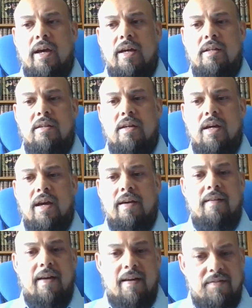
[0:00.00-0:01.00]
And uh,
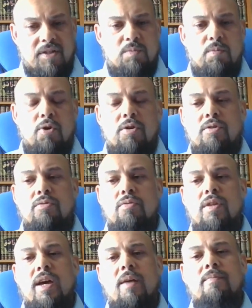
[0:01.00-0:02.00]
I, I haven't spoken
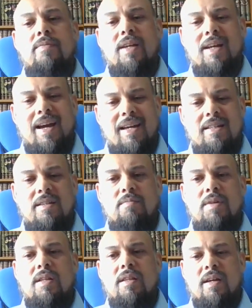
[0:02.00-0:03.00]
to them. They
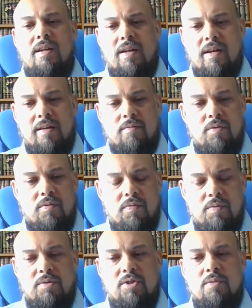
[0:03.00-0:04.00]
guided me. They uh,
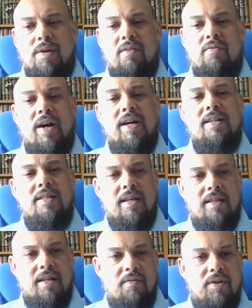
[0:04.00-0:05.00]
offered me some advice,
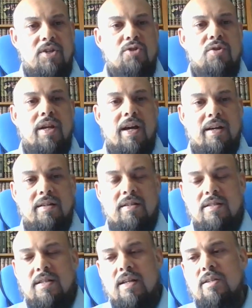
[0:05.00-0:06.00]
and then eventually I
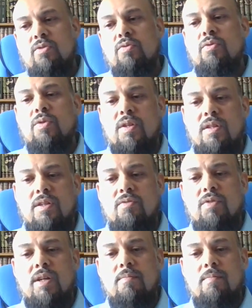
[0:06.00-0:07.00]
decided to do the
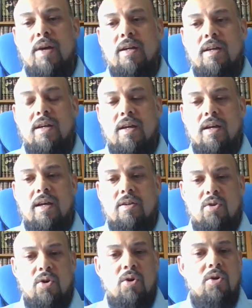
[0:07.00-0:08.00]
degree in banking
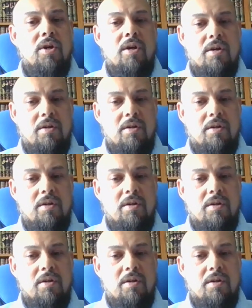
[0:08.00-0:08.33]
and law.